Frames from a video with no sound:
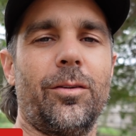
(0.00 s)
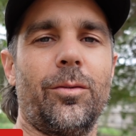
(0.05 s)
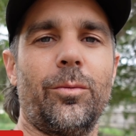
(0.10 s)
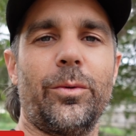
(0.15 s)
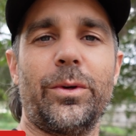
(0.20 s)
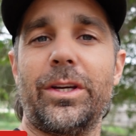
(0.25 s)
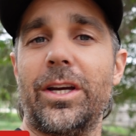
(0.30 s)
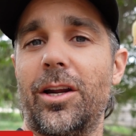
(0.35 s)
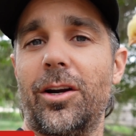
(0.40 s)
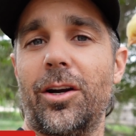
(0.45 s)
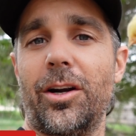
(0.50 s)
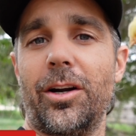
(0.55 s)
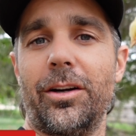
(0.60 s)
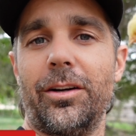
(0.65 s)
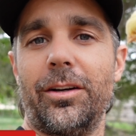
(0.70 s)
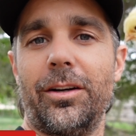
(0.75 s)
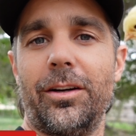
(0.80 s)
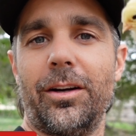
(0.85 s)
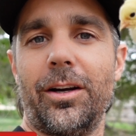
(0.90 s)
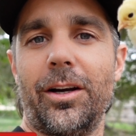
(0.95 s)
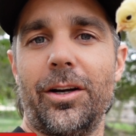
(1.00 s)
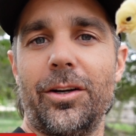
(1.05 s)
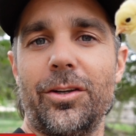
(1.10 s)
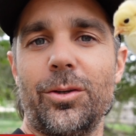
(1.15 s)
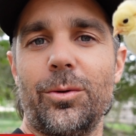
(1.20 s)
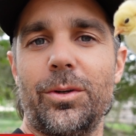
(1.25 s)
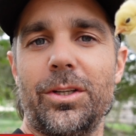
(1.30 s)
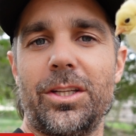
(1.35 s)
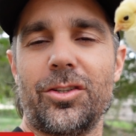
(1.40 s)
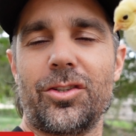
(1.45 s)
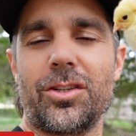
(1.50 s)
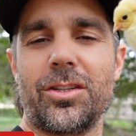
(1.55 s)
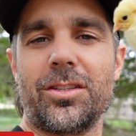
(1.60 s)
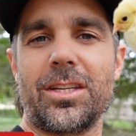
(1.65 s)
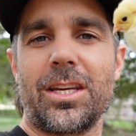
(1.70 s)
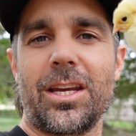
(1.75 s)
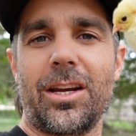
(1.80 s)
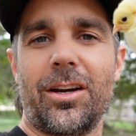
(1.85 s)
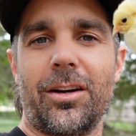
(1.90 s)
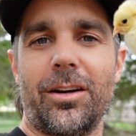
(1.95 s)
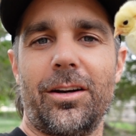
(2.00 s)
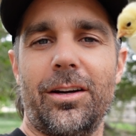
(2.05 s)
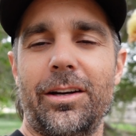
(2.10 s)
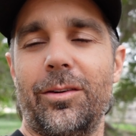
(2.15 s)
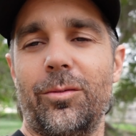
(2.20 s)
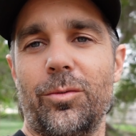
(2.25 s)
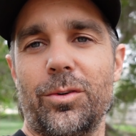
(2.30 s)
We got our new additions here.